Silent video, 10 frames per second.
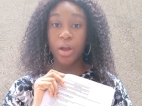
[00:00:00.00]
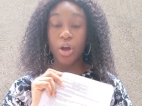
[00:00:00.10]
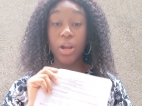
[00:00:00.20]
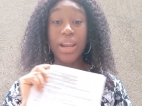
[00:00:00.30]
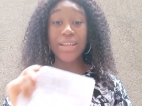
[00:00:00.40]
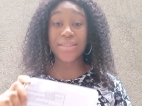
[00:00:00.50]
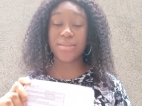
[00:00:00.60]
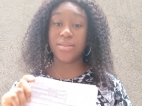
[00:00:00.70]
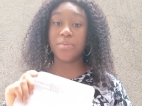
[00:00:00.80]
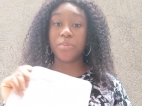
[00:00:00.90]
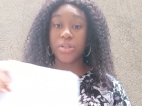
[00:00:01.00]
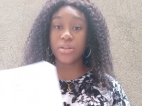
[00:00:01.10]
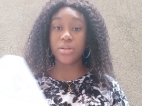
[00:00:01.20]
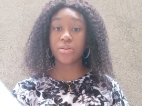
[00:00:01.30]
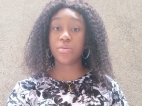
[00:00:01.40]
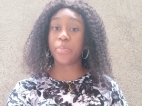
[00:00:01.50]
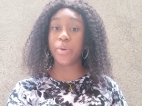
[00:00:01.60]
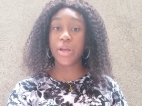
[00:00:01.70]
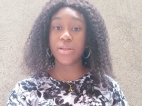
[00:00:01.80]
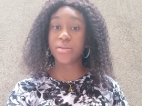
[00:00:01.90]
unless the money you're gonna
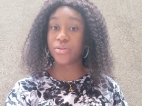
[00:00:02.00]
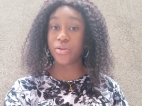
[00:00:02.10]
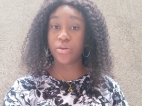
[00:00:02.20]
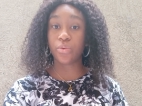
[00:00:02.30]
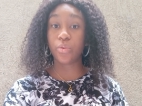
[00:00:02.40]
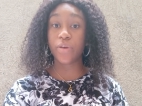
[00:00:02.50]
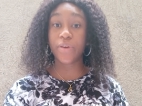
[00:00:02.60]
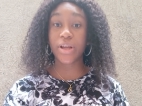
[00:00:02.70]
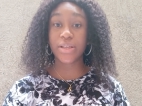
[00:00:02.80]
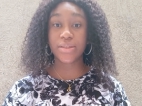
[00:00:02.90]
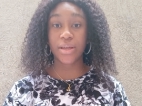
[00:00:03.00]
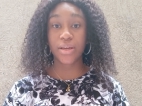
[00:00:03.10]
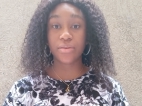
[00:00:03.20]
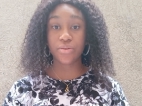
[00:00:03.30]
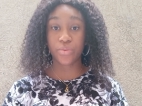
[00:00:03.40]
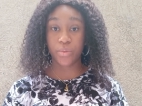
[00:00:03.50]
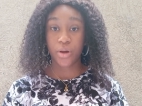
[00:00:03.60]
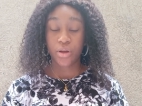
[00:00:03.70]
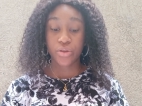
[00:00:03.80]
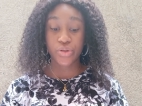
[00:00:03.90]
pay is to your whoever that is taking you
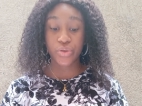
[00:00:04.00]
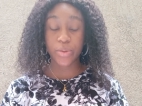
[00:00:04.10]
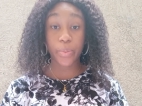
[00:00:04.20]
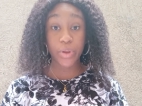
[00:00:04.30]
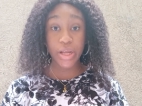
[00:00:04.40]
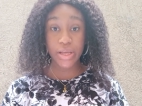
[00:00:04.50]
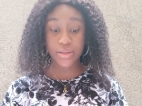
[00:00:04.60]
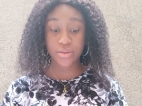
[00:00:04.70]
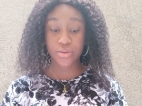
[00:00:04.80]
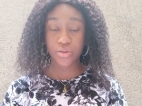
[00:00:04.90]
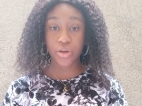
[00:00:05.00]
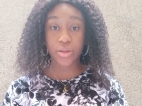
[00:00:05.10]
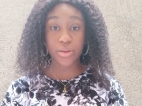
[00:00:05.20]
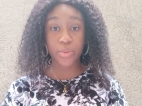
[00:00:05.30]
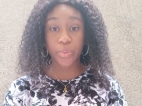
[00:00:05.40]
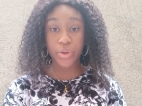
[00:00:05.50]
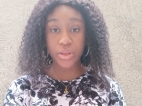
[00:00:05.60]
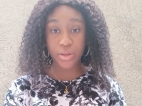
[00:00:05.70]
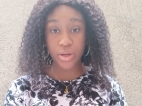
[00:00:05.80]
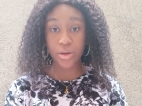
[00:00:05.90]
to the place, to your
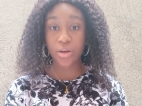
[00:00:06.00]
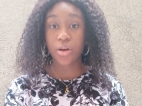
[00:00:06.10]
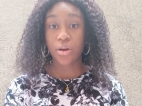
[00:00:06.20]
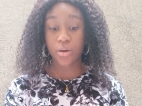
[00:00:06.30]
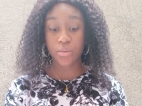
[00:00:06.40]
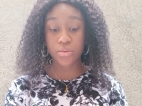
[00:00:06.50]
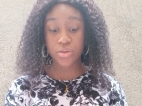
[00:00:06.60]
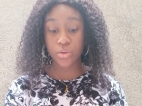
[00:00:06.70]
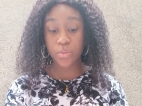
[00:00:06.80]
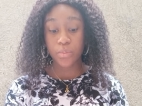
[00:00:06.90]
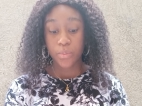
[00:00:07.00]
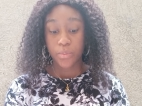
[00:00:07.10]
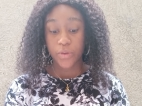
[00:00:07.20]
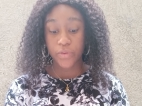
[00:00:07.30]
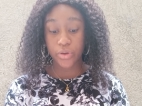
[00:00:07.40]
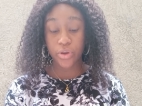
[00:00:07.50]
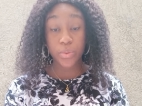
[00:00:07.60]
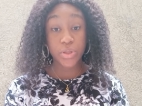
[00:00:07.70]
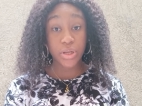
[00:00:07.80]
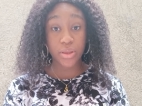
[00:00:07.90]
interpreter also. If you're going
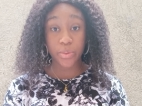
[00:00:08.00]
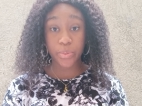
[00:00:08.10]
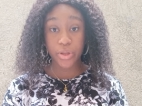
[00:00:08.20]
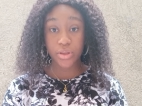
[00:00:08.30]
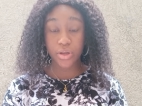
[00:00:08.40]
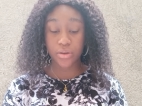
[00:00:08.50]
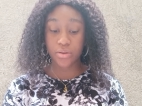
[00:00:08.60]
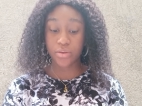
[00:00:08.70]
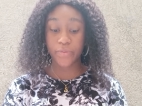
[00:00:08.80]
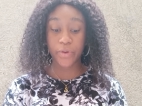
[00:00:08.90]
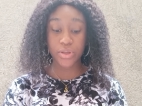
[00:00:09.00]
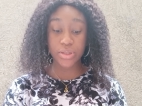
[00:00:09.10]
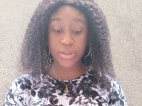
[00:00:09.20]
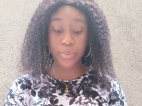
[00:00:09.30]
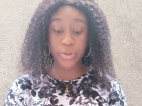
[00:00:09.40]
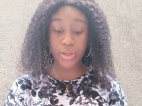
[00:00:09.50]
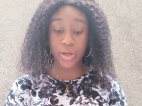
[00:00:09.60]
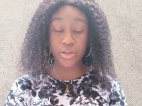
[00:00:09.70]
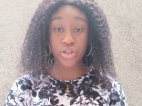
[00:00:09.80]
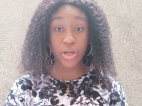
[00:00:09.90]
with an interpreter, because the interpreter
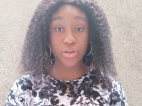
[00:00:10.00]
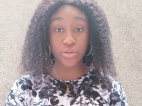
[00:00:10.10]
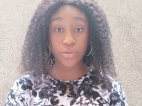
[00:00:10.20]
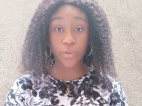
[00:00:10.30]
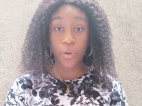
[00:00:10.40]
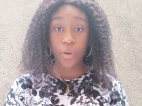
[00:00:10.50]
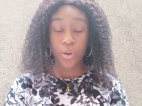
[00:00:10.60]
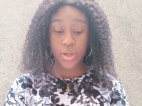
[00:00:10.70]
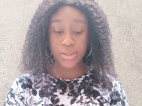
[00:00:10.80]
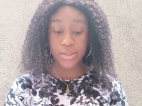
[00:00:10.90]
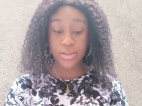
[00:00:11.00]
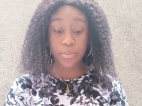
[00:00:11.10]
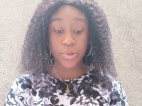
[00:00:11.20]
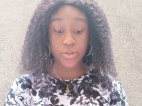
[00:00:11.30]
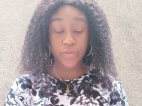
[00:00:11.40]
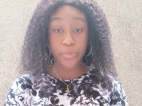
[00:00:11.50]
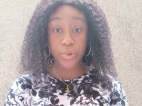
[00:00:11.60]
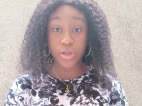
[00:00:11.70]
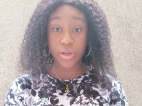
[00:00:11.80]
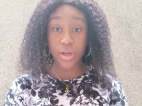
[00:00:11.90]
can charge you a certain amount of
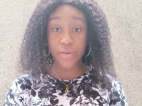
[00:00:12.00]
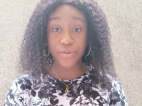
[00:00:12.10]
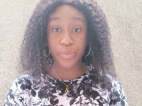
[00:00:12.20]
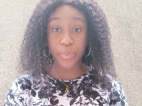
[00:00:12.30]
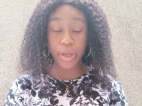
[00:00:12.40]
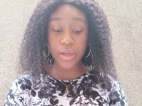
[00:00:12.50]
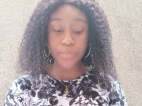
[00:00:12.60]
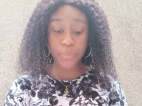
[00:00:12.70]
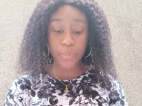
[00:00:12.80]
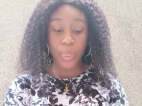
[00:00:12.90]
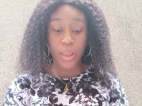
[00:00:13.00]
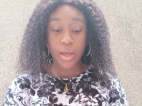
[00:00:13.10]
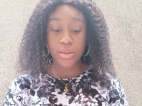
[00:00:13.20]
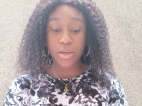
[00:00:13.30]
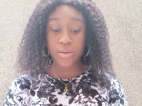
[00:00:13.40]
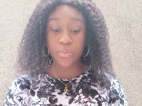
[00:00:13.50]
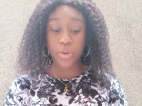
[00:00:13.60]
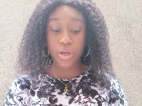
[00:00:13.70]
money that you have to pay. And then